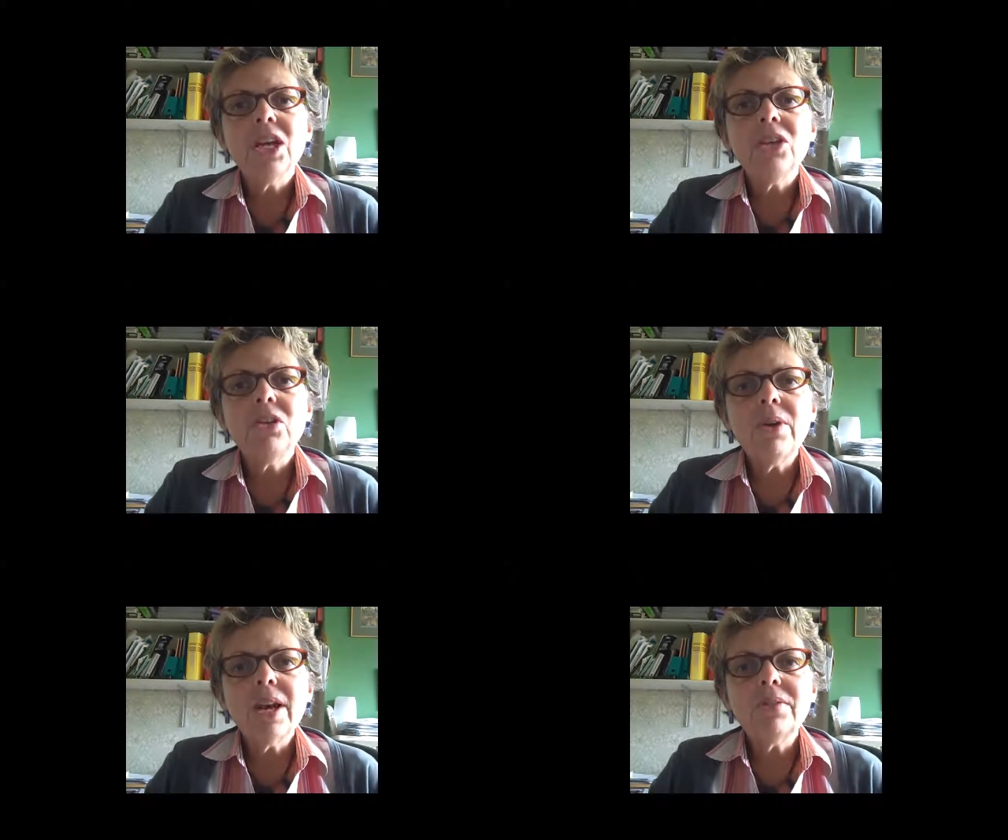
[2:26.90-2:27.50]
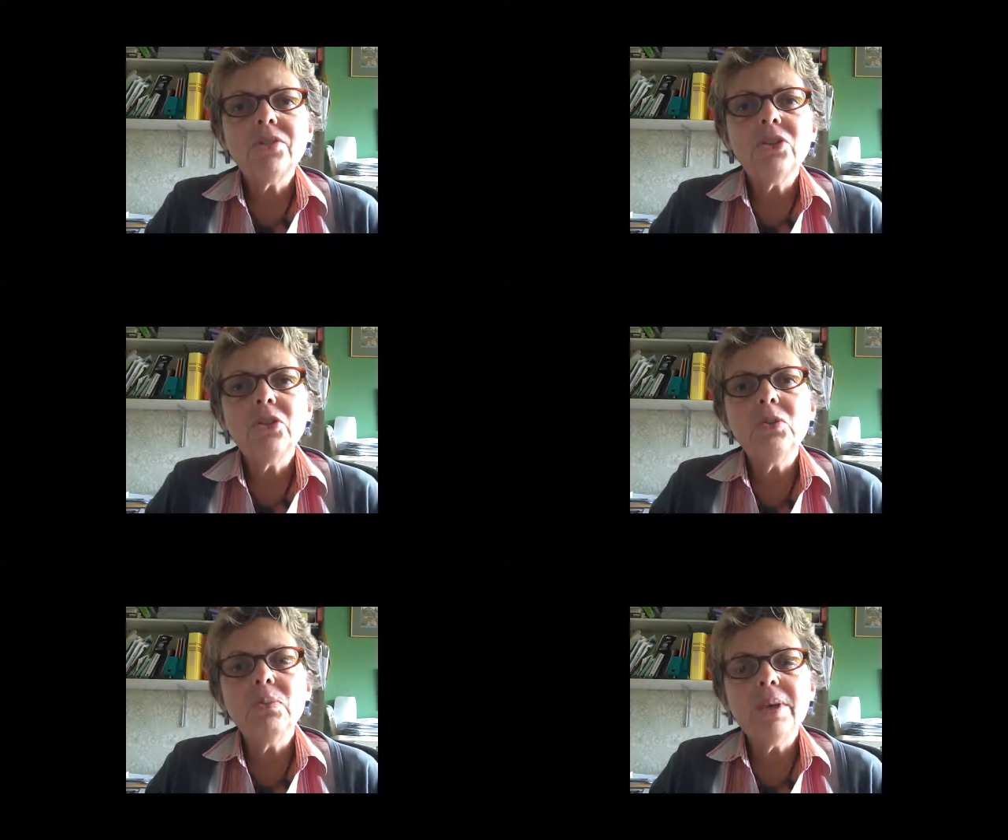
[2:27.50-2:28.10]
You have
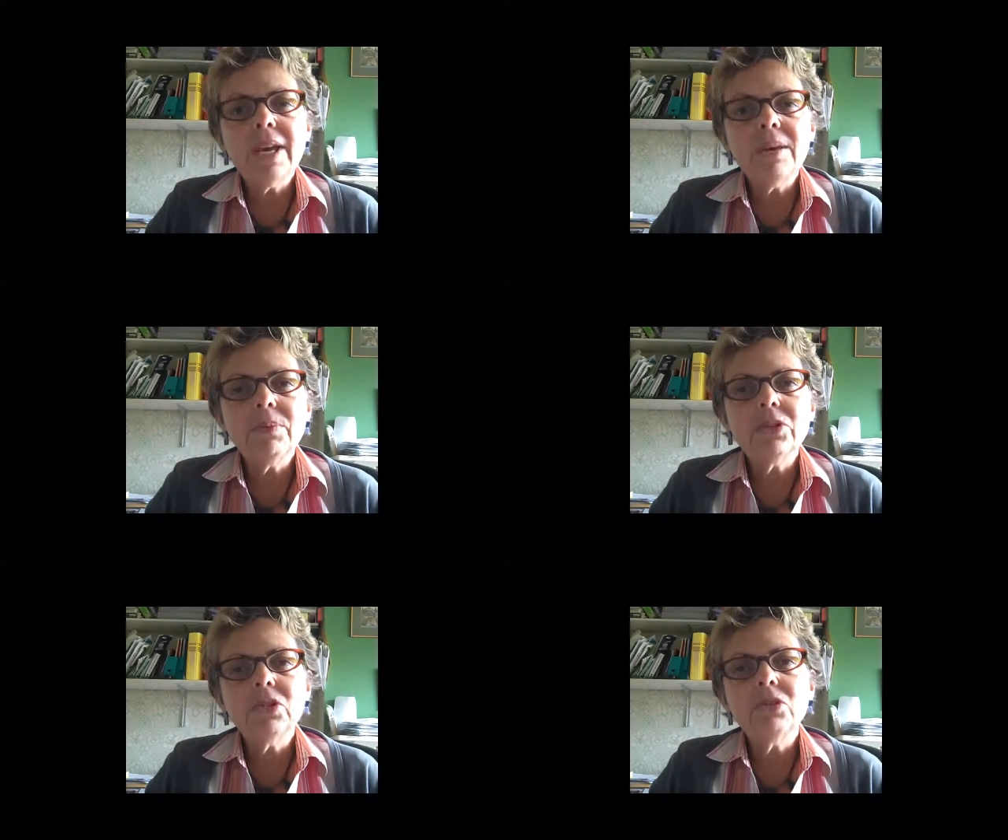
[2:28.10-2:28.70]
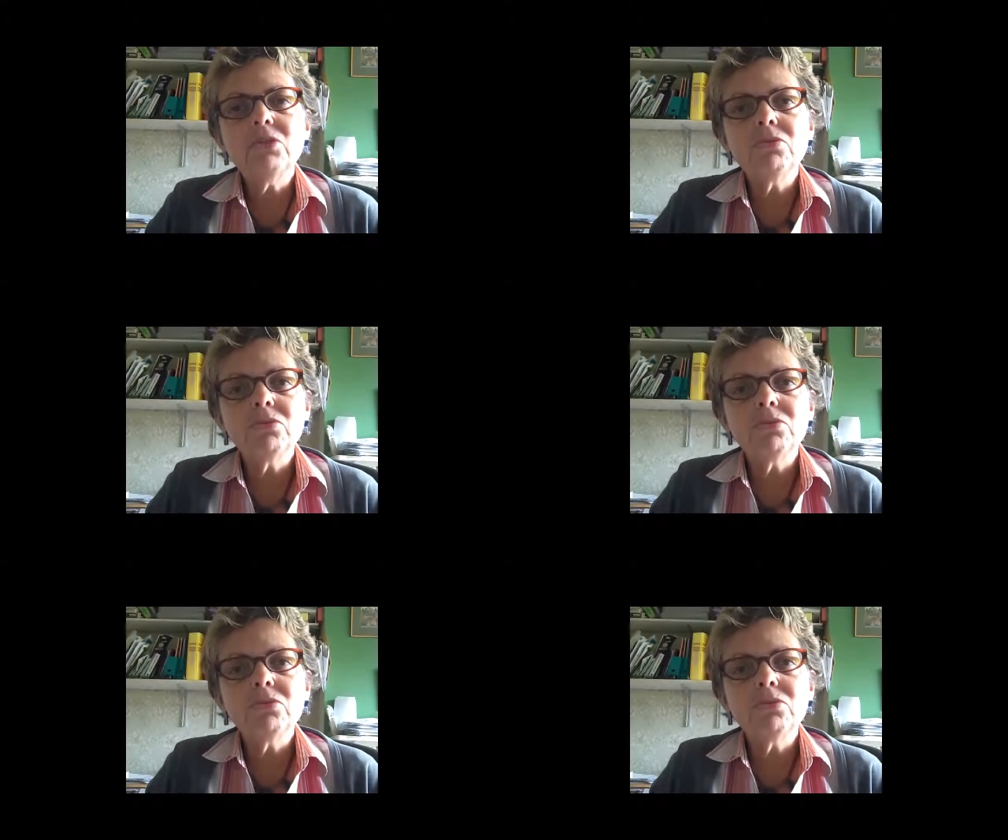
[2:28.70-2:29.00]
to be able to